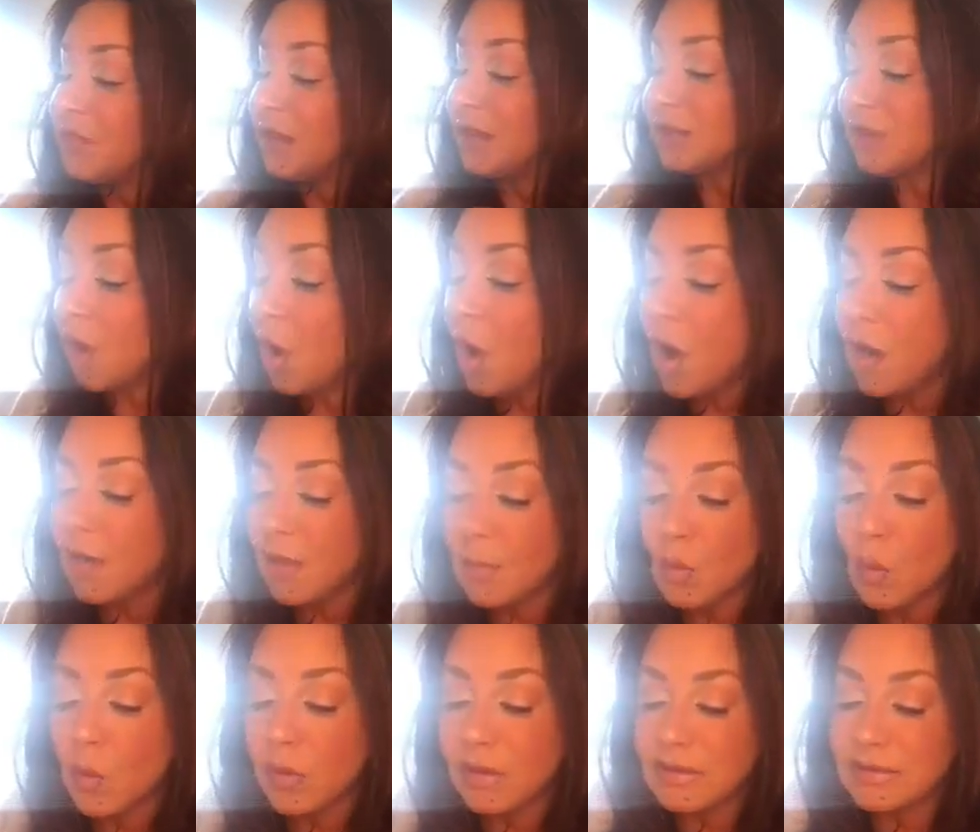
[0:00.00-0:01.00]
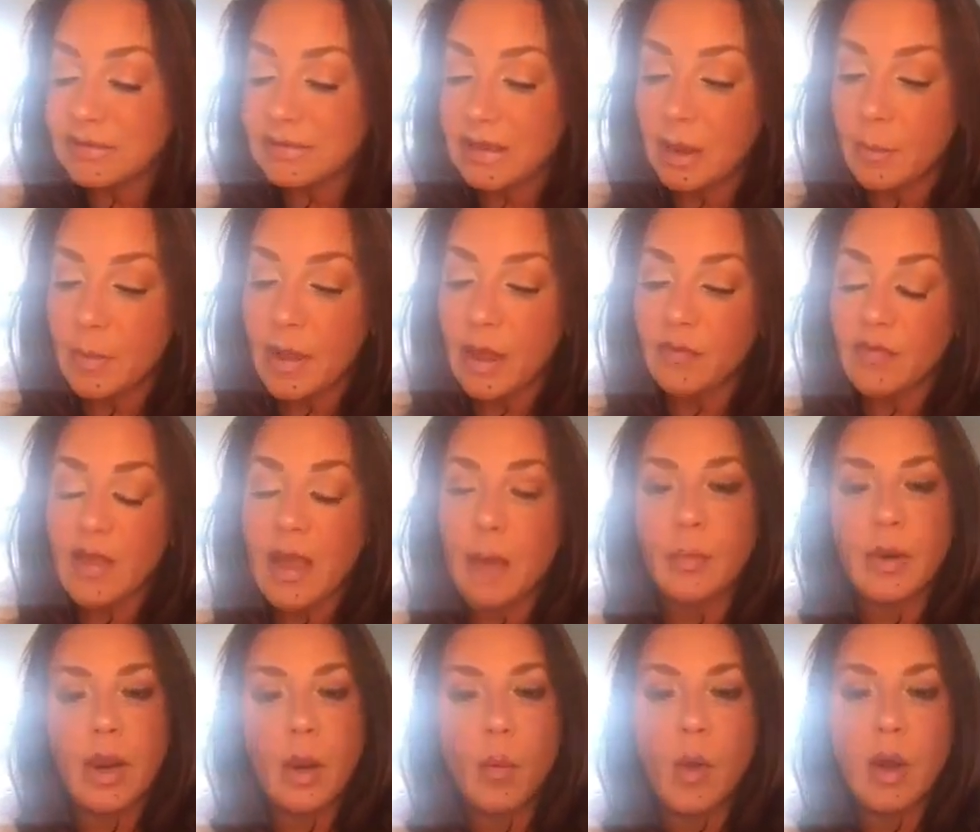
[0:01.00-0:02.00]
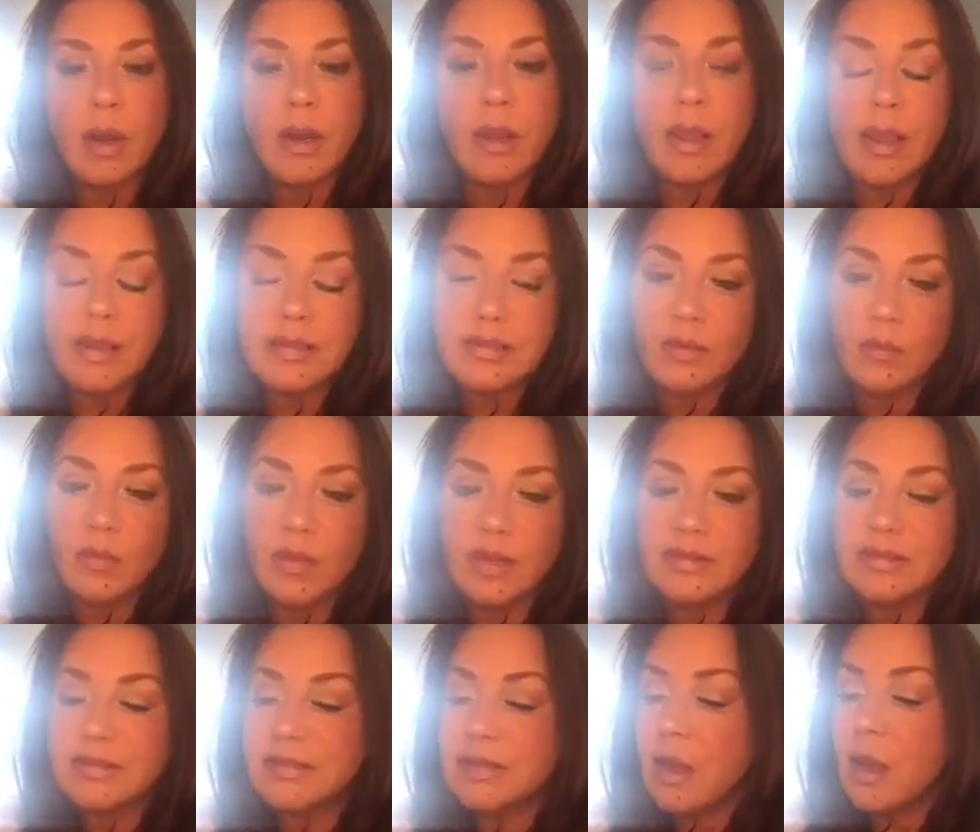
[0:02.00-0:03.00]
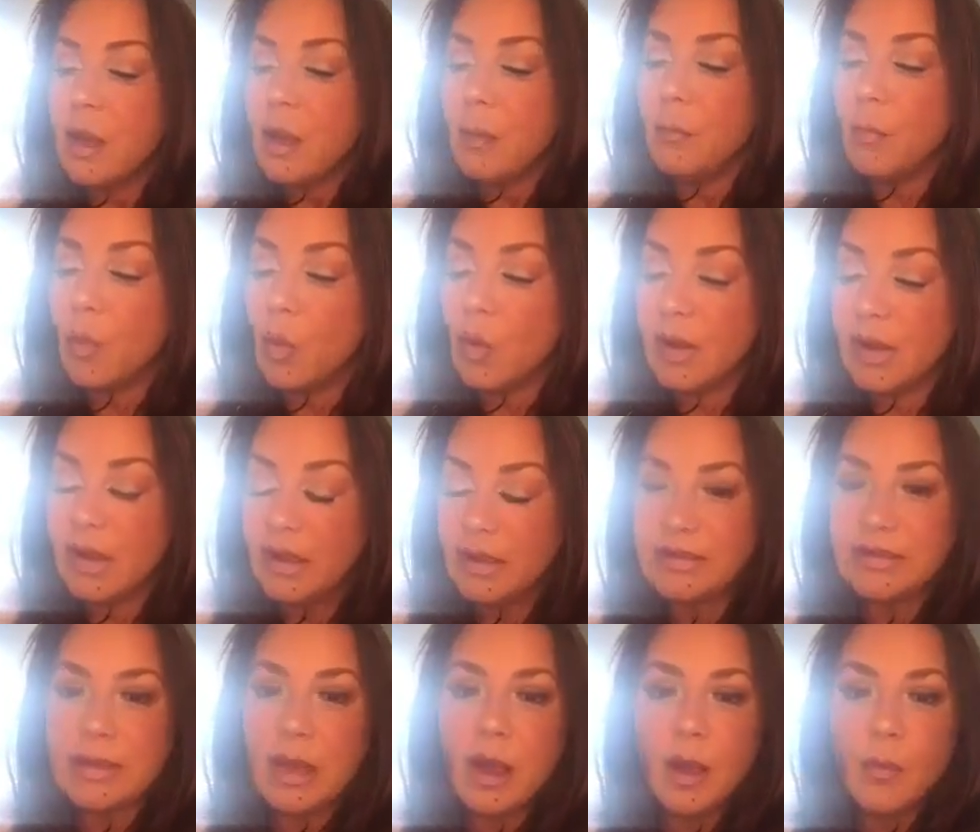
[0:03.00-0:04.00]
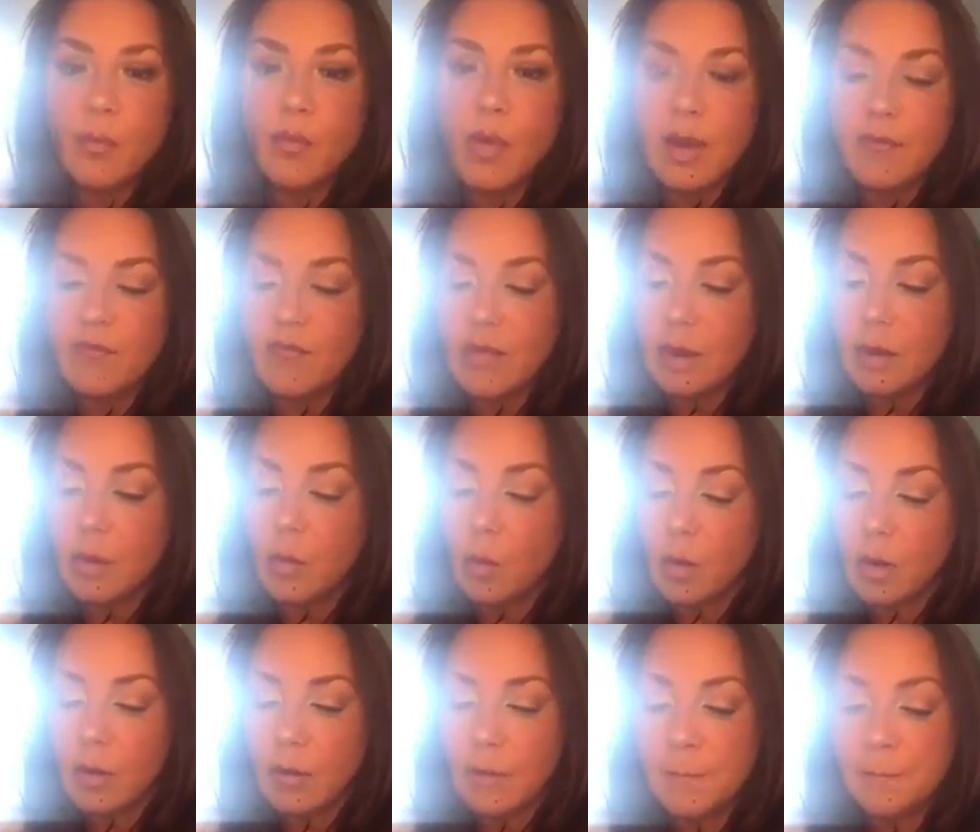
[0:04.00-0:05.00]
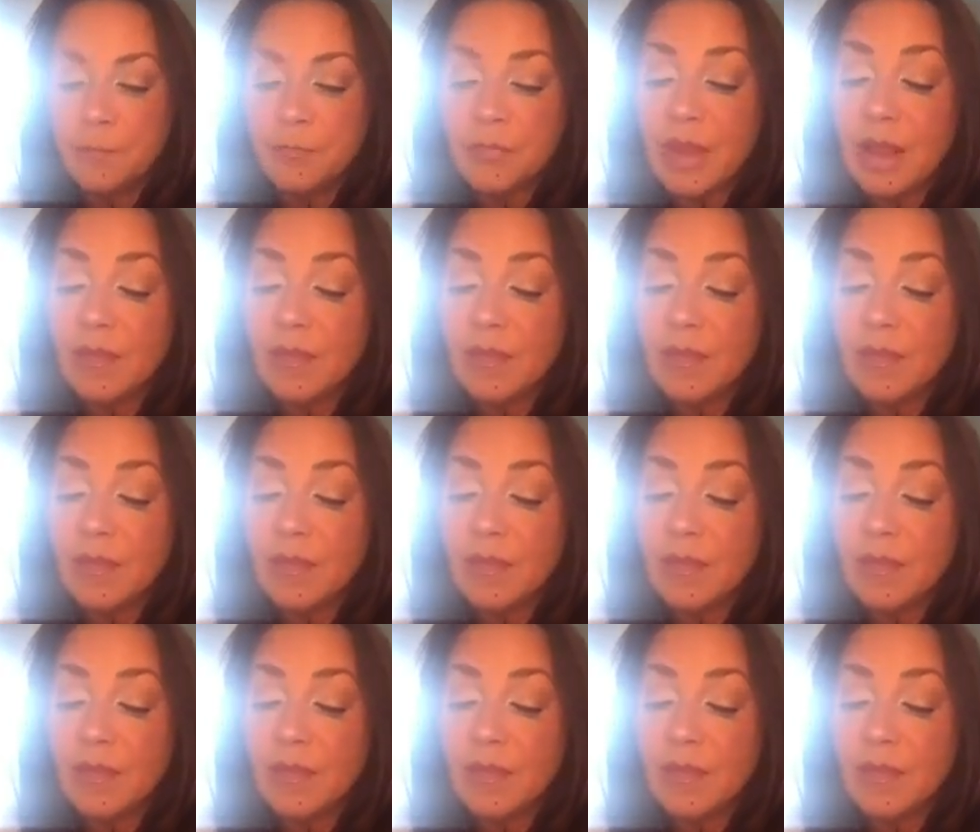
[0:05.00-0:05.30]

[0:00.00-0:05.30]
That's all I'm going to say about that. But I want to get to this morning's prophetic word.